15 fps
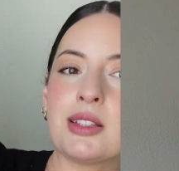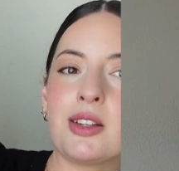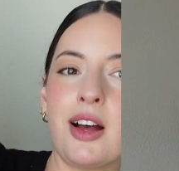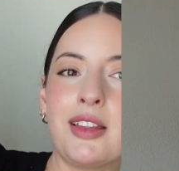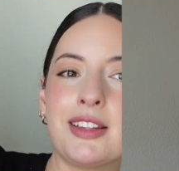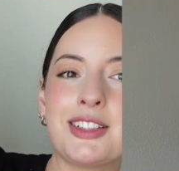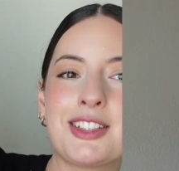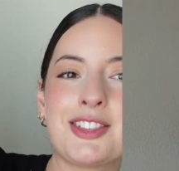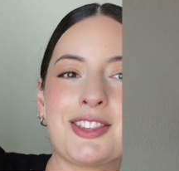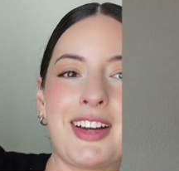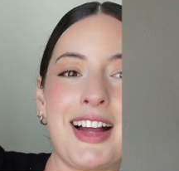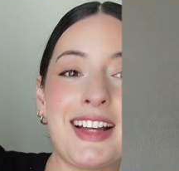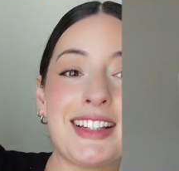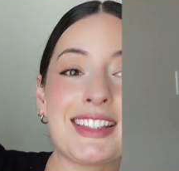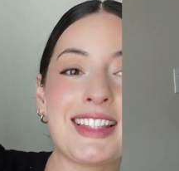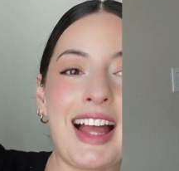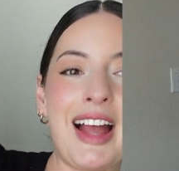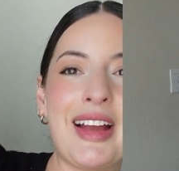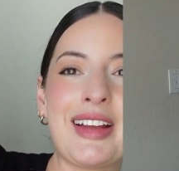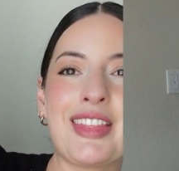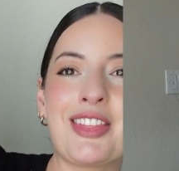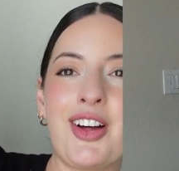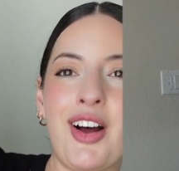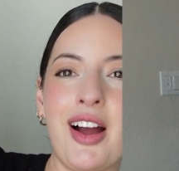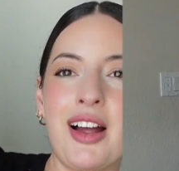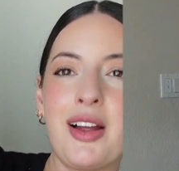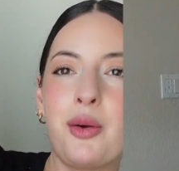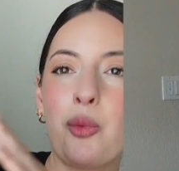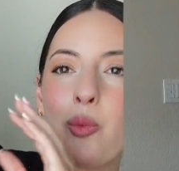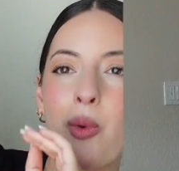saw this dress, I
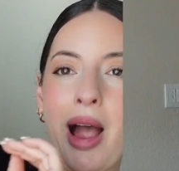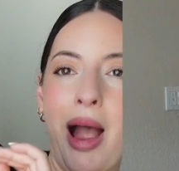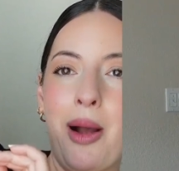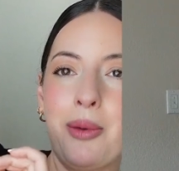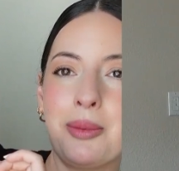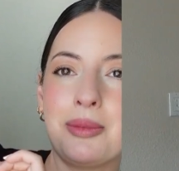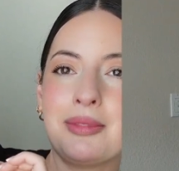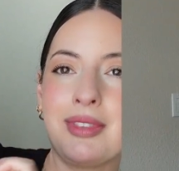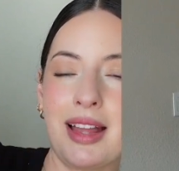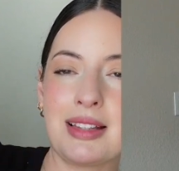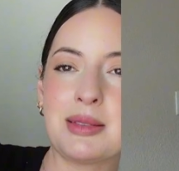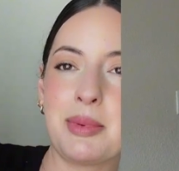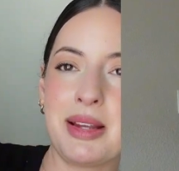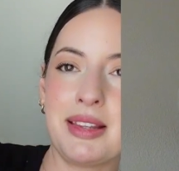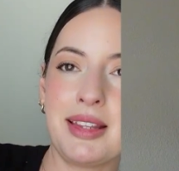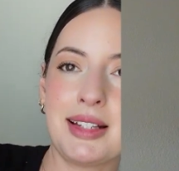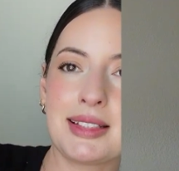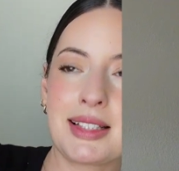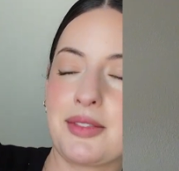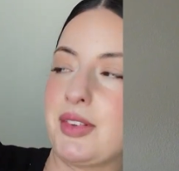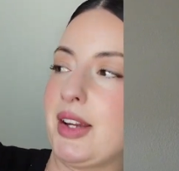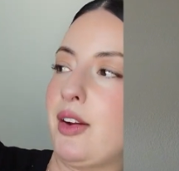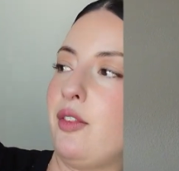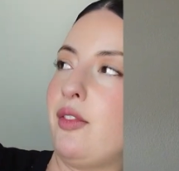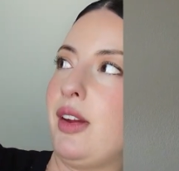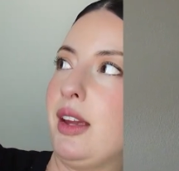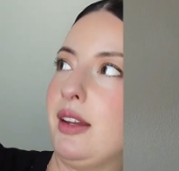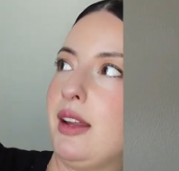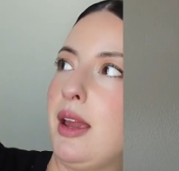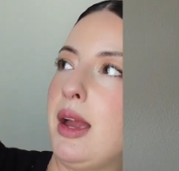thought, wow, that's my Thanksgiving outfit.